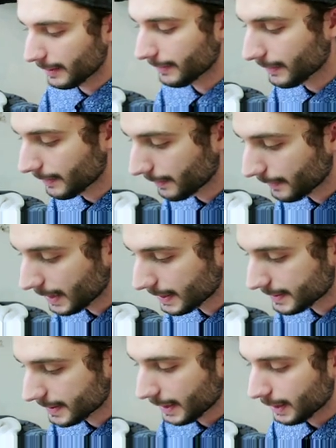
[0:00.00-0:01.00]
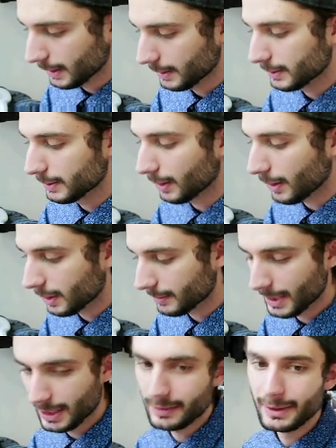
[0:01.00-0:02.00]
half of the face, it
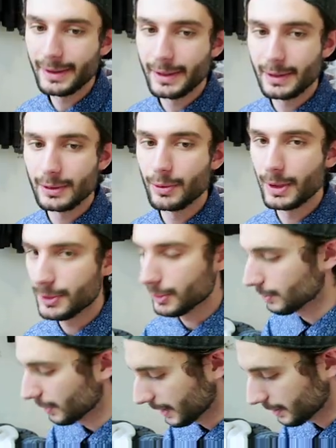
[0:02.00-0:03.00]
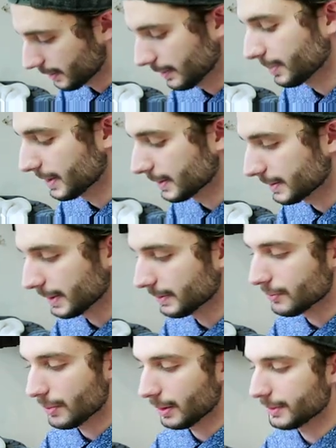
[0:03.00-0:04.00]
automatically integrates you into the piece and
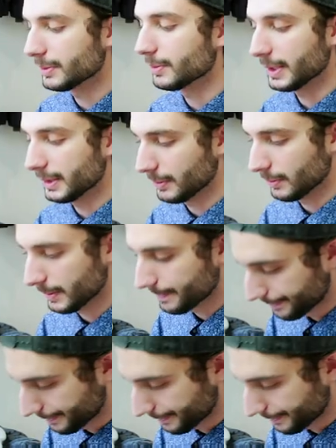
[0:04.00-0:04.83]
draws you into it.